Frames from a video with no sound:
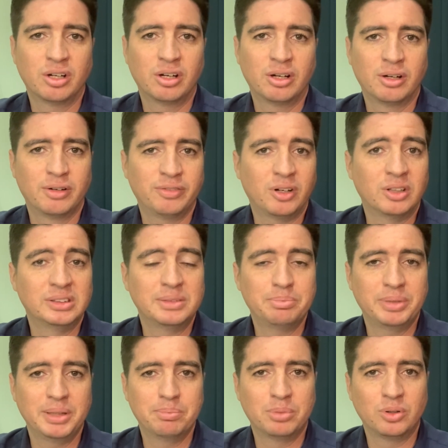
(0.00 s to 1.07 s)
of other
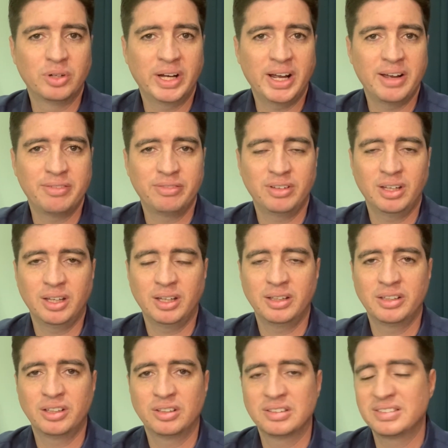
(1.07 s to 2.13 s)
people having
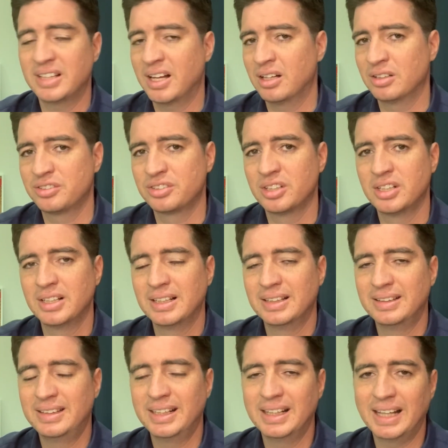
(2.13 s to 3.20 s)
their sales
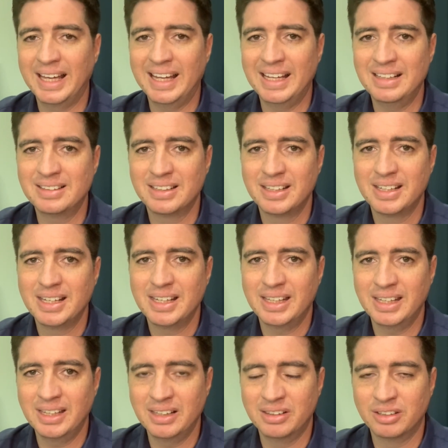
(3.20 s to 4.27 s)
delayed
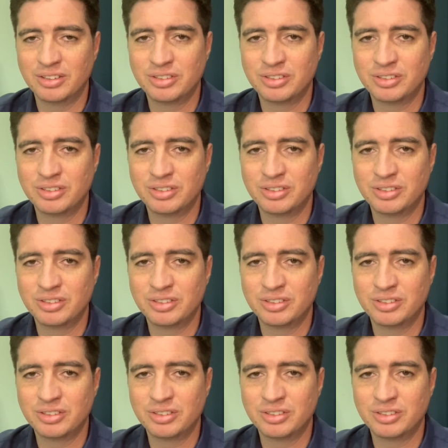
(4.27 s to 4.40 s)
either.